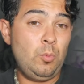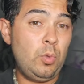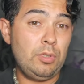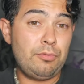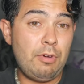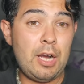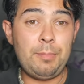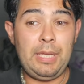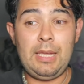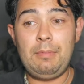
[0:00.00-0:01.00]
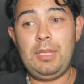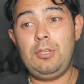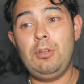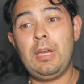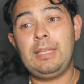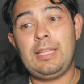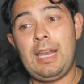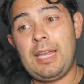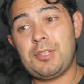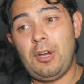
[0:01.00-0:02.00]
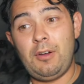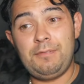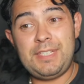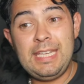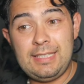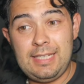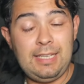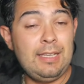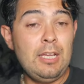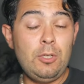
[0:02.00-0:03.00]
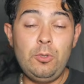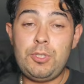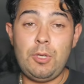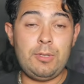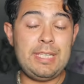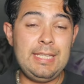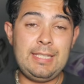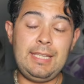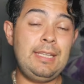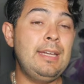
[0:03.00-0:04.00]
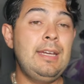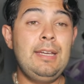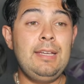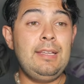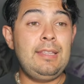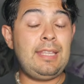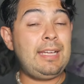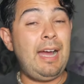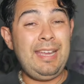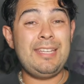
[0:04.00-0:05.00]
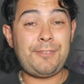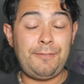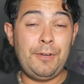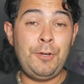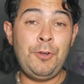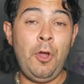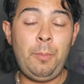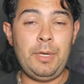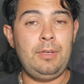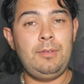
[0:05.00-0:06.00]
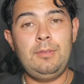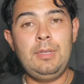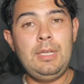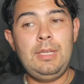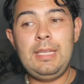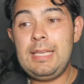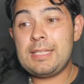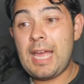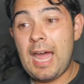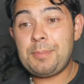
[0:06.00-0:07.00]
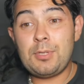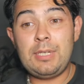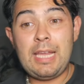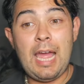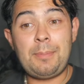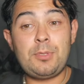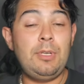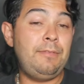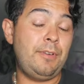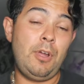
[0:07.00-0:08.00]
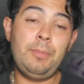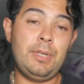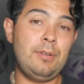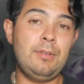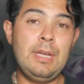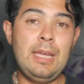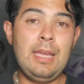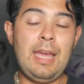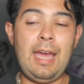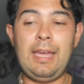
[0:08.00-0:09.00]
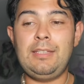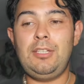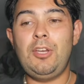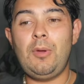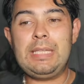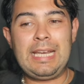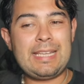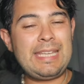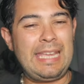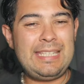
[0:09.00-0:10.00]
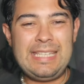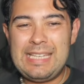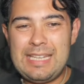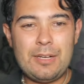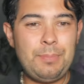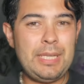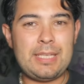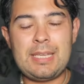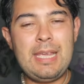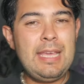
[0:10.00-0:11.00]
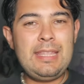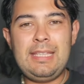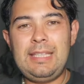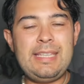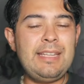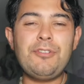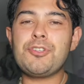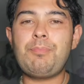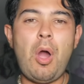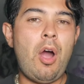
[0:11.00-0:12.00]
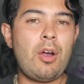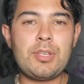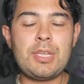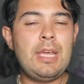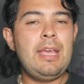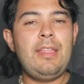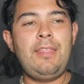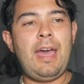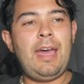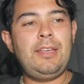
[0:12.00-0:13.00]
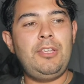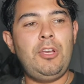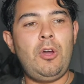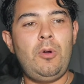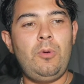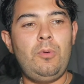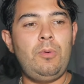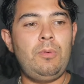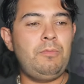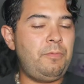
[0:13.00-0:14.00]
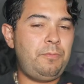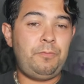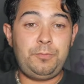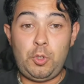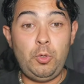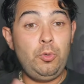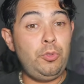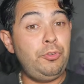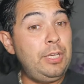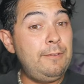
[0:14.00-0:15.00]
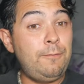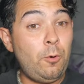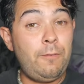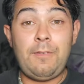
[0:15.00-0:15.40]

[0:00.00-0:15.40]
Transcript: world rugby. I mean, you look at the likes of Lucio Cinti. The guy is phenomenal. He is absolutely, absolutely phenomenal. And it's like I say, it's these little bits, these little sparks that 2, 3, 4,